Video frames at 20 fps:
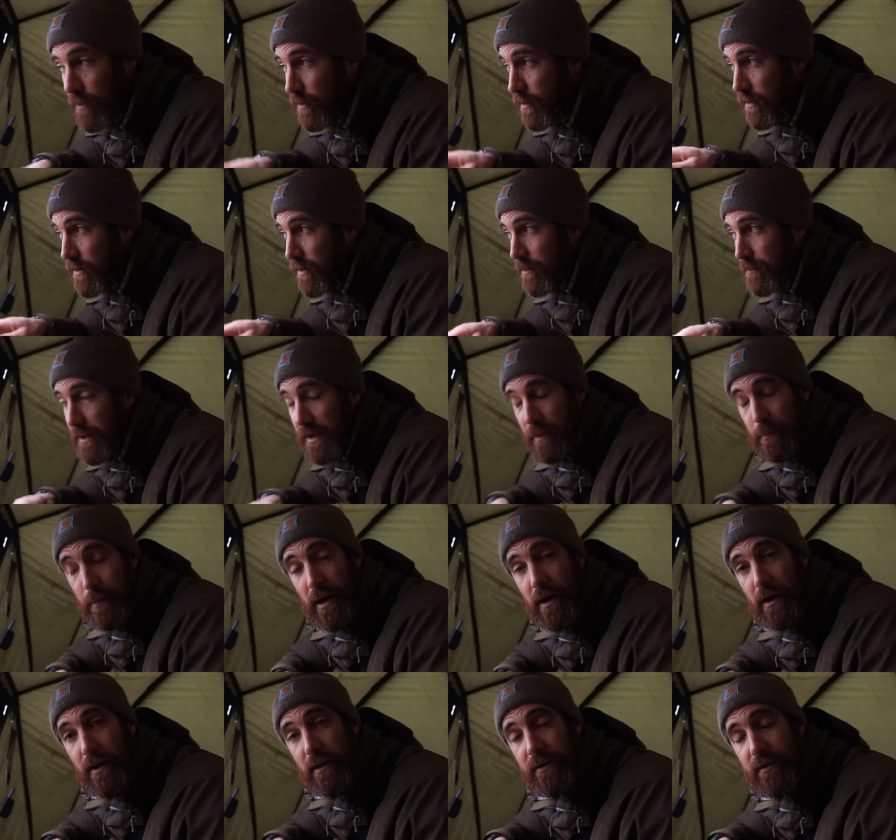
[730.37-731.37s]
caught on them in the
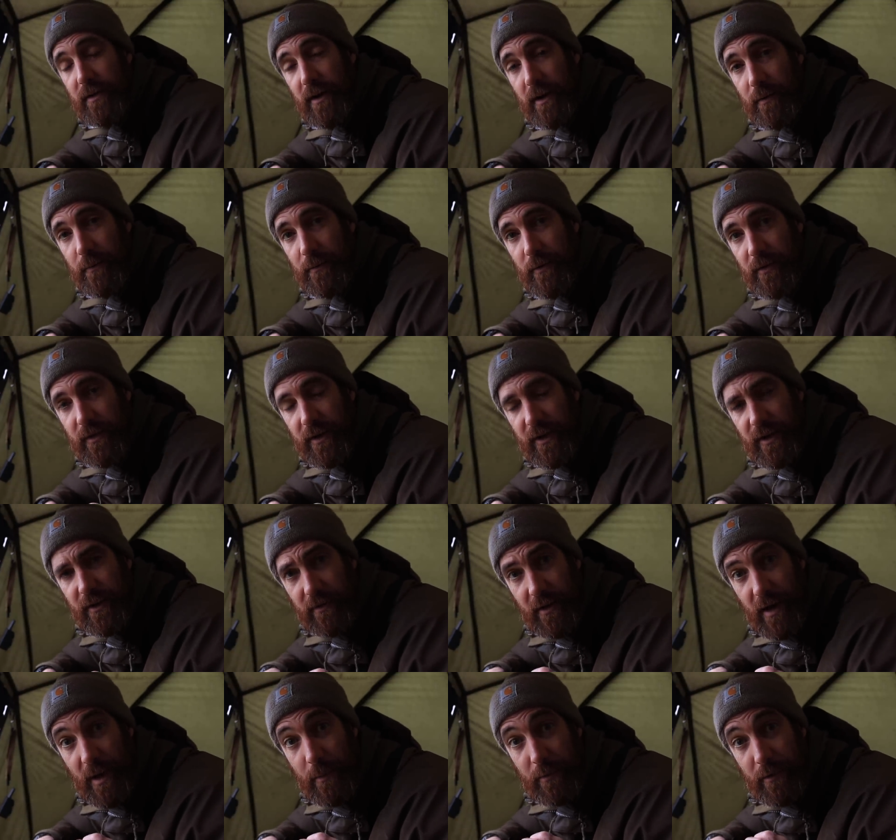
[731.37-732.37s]
past so I'm just going to
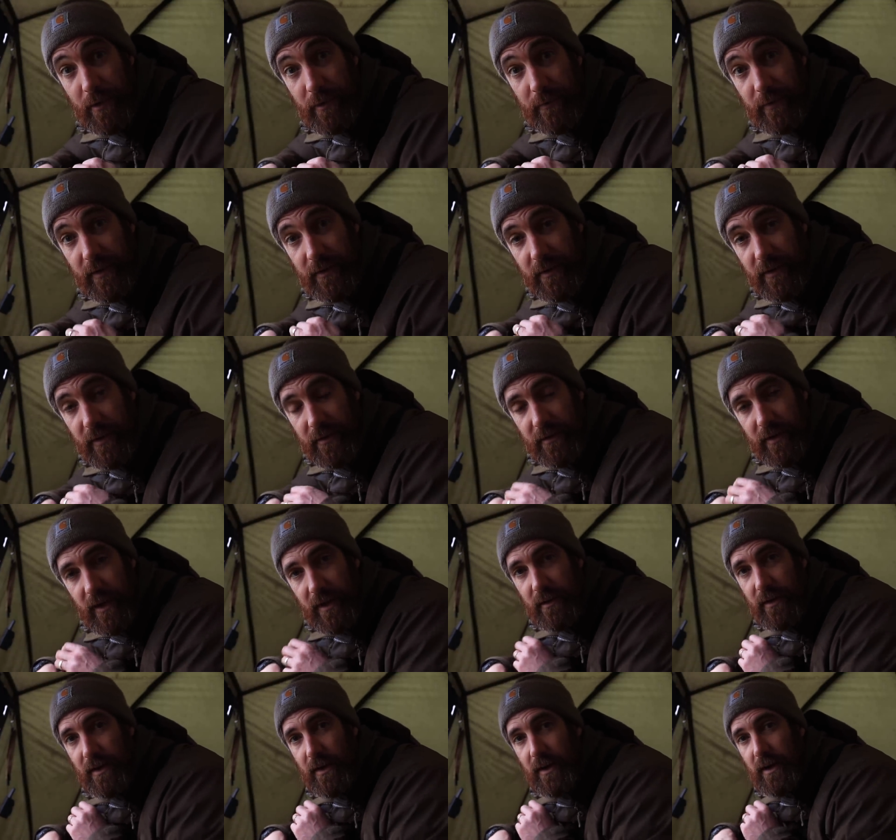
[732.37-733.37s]
try and prove it to you so
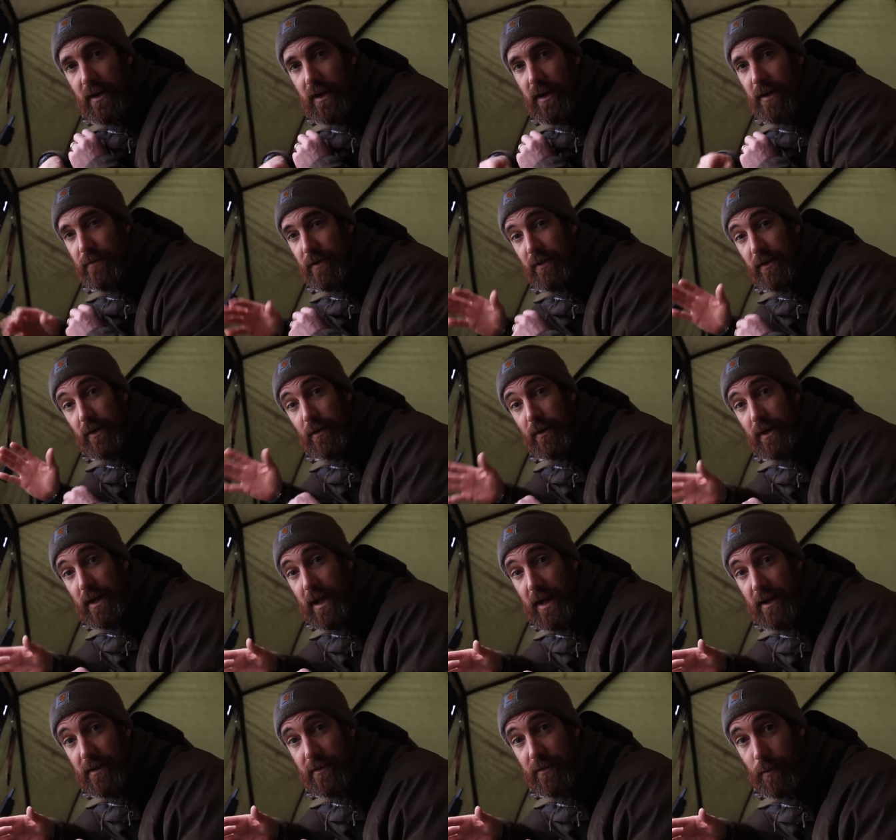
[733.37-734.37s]
if I do
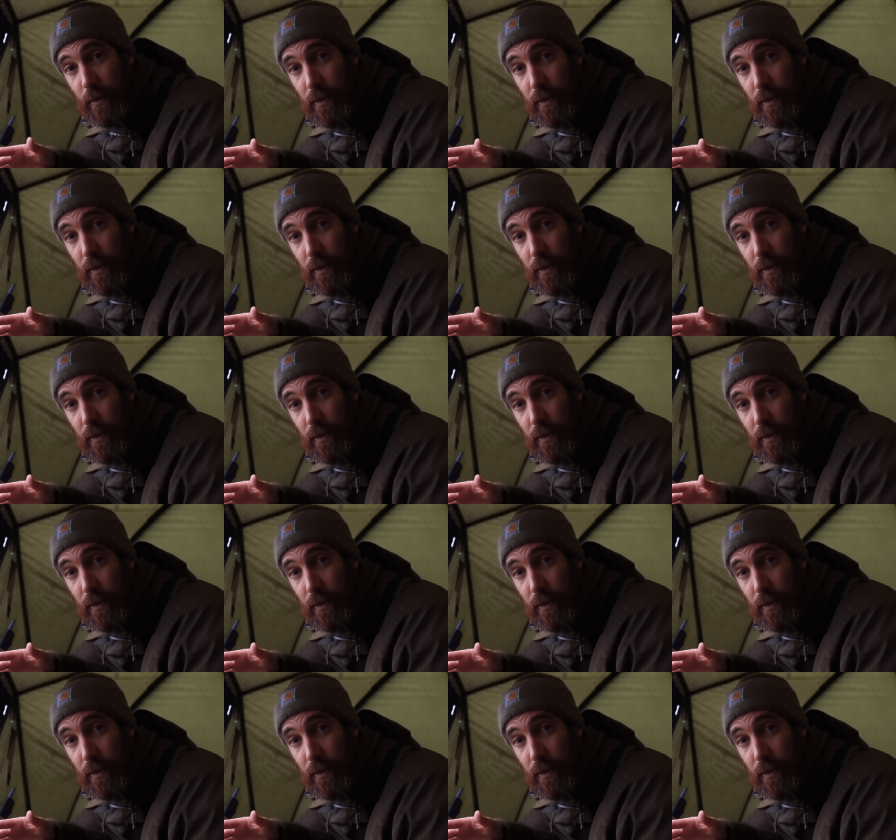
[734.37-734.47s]
catch